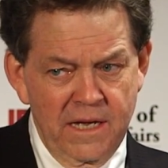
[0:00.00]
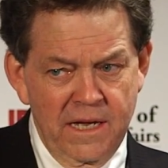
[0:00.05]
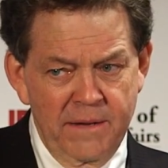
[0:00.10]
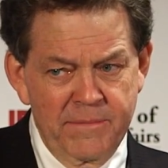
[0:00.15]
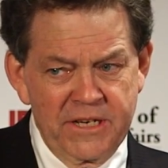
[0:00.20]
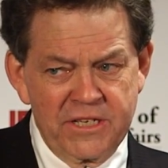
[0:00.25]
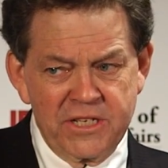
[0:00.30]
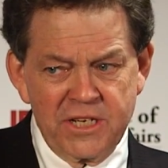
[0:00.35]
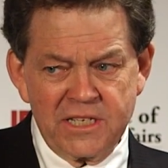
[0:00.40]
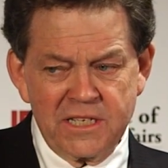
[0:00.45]
I
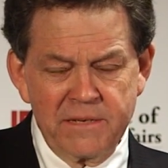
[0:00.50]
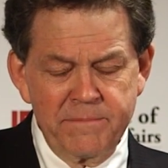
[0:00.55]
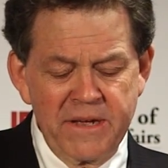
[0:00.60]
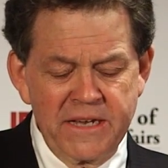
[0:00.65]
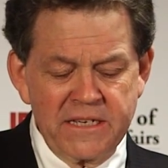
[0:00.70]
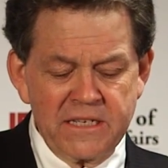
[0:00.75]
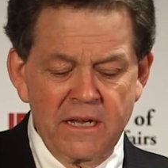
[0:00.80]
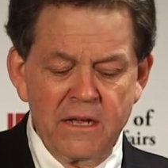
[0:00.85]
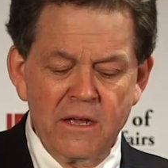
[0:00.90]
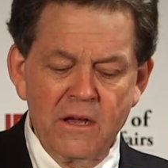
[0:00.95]
mean, it's just
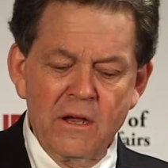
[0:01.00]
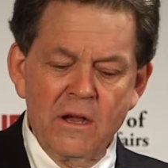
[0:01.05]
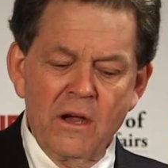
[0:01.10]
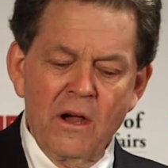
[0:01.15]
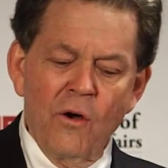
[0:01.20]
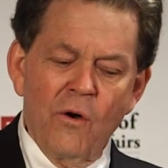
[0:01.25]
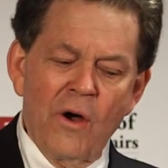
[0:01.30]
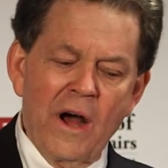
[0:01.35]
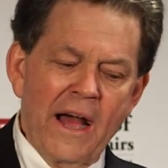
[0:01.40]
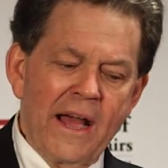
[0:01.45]
amazing.
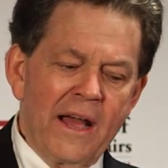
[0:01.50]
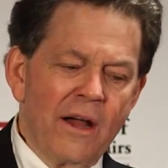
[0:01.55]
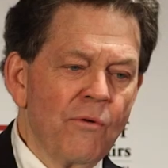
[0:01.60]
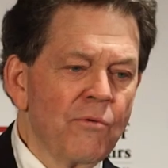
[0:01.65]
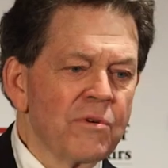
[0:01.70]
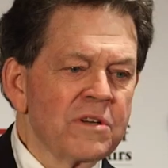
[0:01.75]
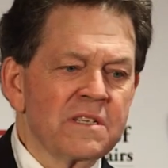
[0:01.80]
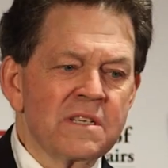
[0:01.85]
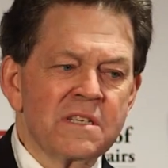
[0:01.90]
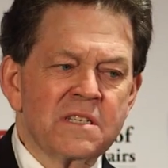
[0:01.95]
Ohio
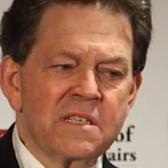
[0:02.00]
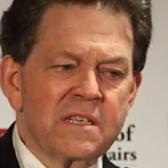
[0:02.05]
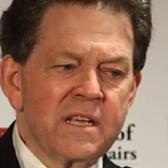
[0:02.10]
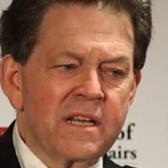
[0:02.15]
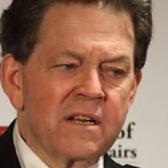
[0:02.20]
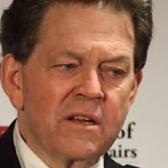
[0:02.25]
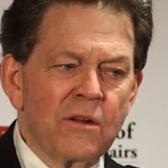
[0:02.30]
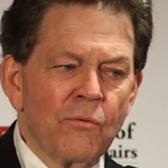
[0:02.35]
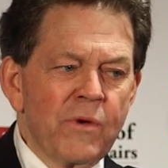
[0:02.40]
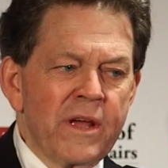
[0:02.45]
was the
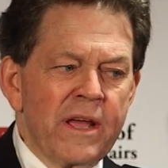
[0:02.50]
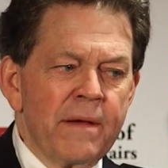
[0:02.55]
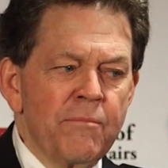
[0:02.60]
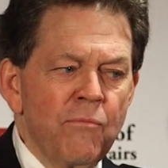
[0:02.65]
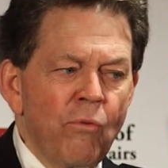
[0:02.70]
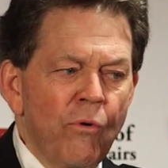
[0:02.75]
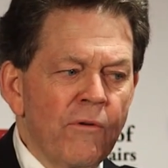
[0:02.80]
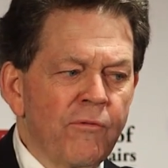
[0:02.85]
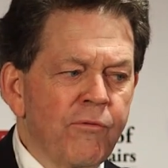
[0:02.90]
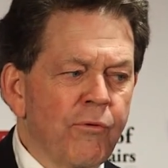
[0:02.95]
citadel. We have
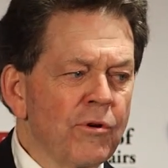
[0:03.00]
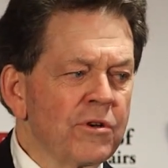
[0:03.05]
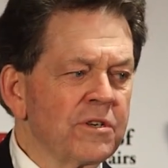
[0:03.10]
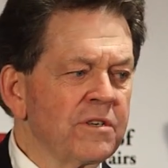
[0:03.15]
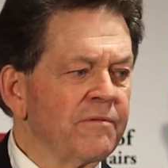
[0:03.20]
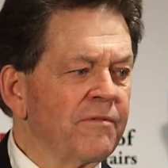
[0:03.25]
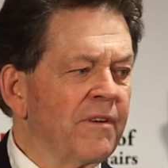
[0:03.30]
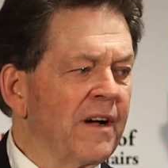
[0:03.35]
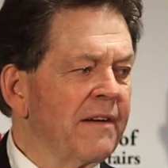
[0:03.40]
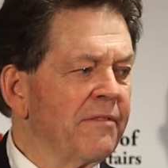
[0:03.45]
more
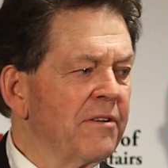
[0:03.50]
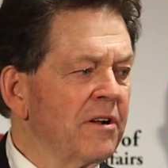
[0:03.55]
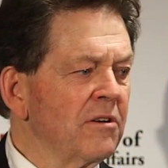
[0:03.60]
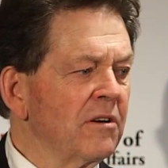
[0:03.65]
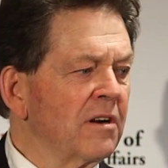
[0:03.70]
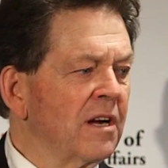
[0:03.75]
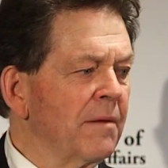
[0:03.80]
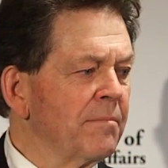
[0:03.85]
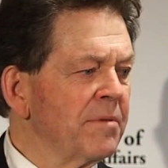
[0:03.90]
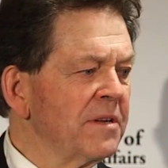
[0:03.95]
Fortune
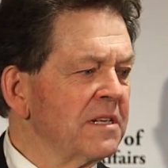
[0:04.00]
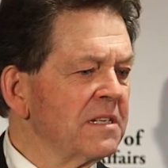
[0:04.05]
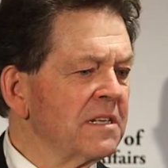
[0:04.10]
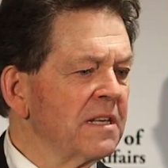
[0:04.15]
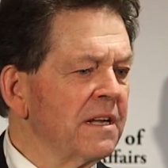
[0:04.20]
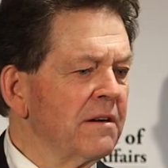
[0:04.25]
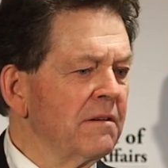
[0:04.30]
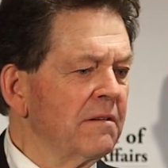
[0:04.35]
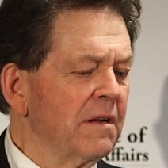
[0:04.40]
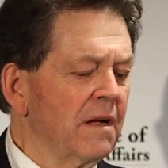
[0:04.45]
500 companies
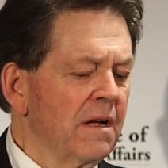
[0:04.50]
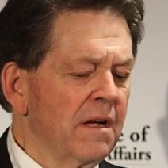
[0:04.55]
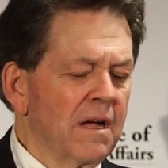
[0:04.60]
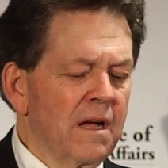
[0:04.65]
there.